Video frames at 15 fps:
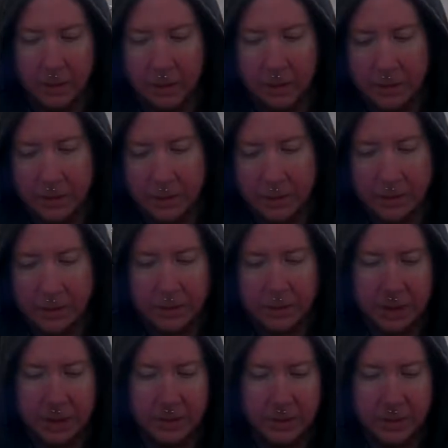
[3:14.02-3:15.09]
to make sure that
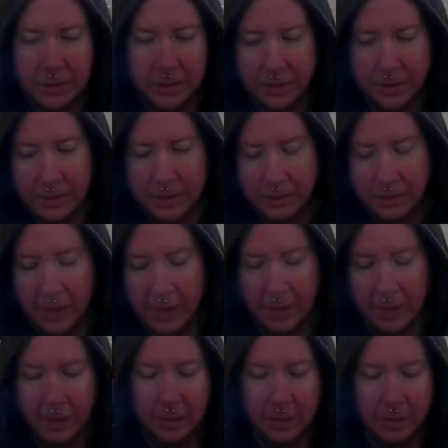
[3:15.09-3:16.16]
that doesn't make
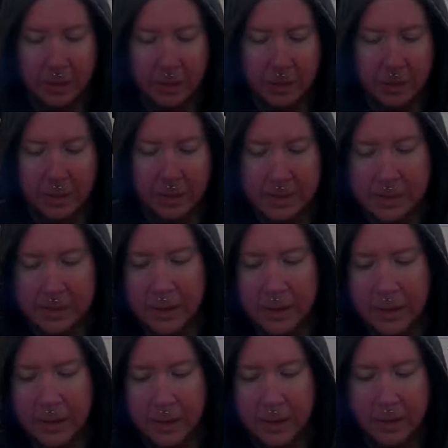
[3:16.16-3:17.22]
us sick,
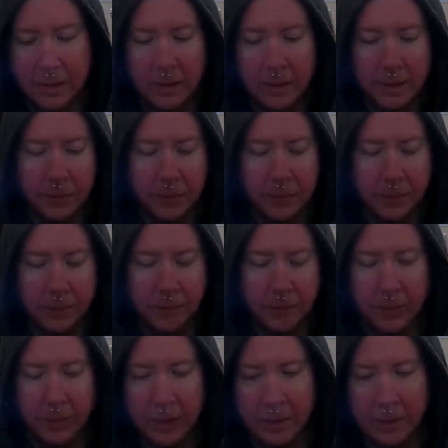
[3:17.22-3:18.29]
at
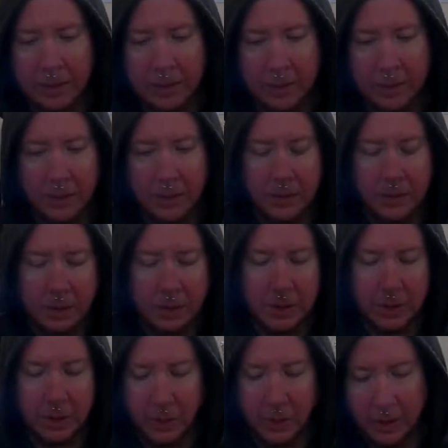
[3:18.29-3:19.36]
least until we're done with
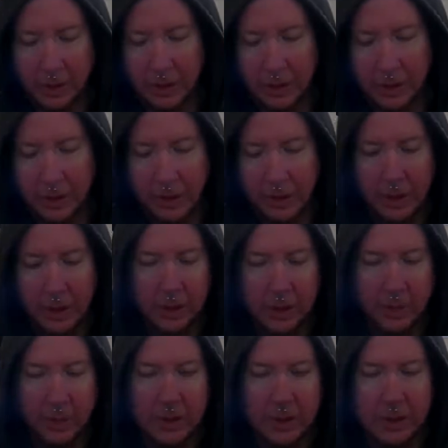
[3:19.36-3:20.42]
it. Because
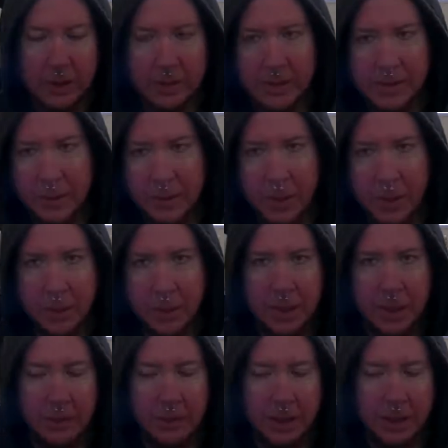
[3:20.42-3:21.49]
it's not a permanent
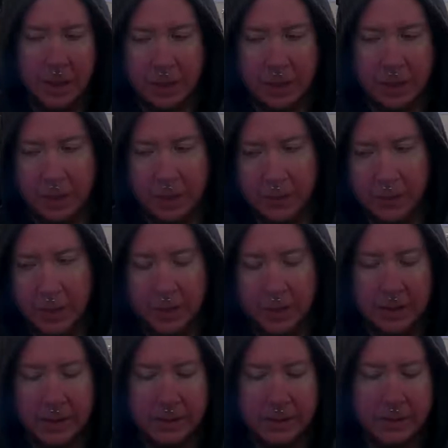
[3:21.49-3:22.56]
medication, but it
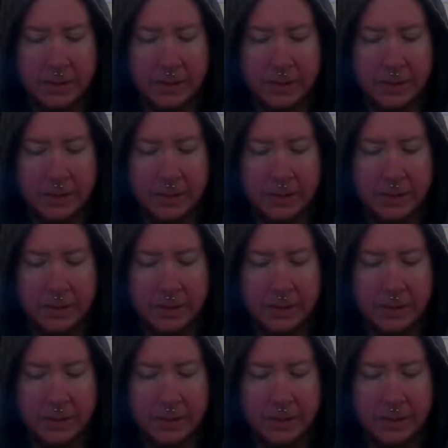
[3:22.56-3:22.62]
is,